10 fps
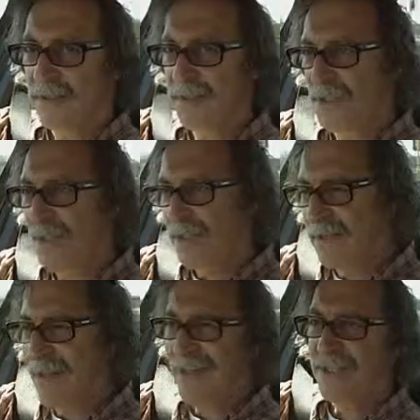Just
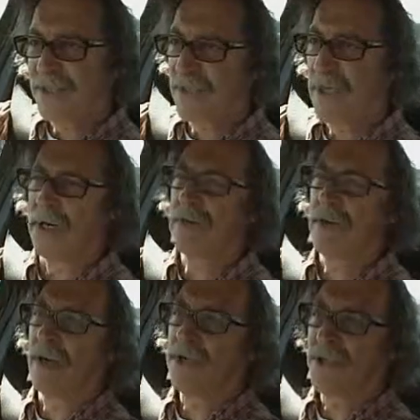add some
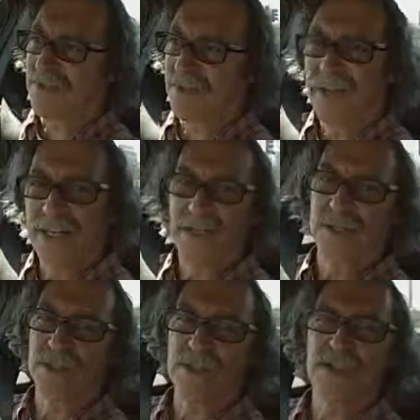cockroaches and
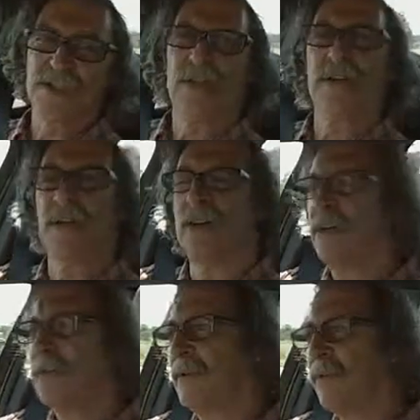lettuce and stir.
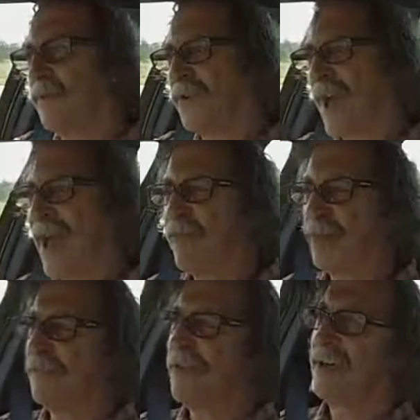What would
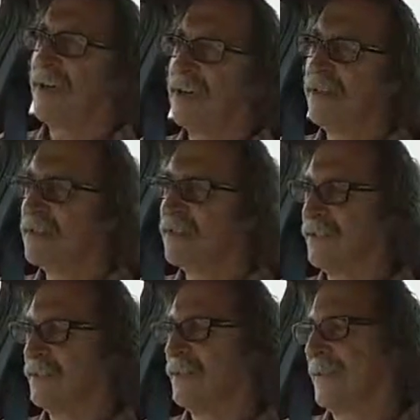happen? My
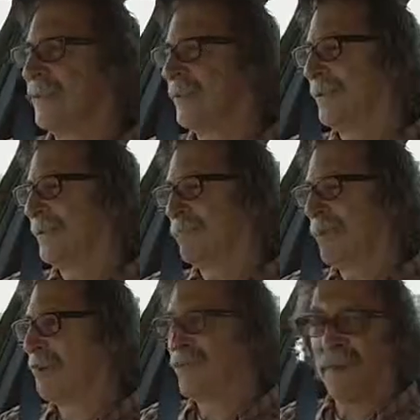goodness.
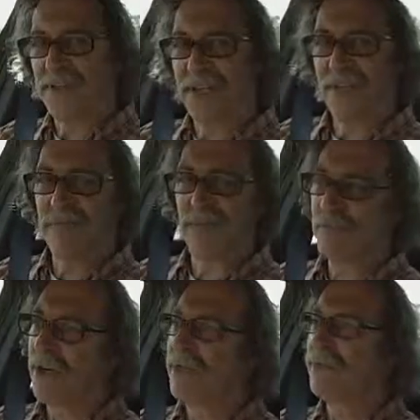Might be fun
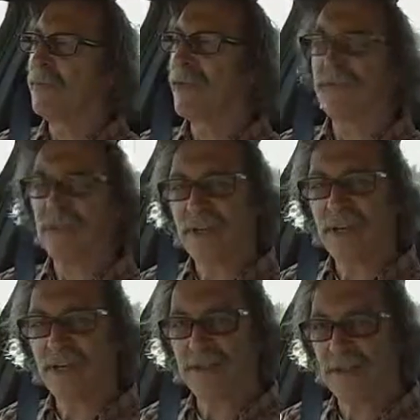television, mightn't it, for about 3
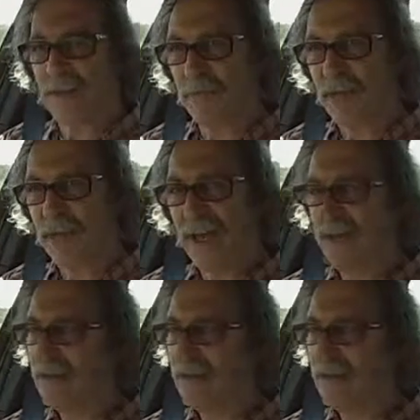days, and then that'd be that.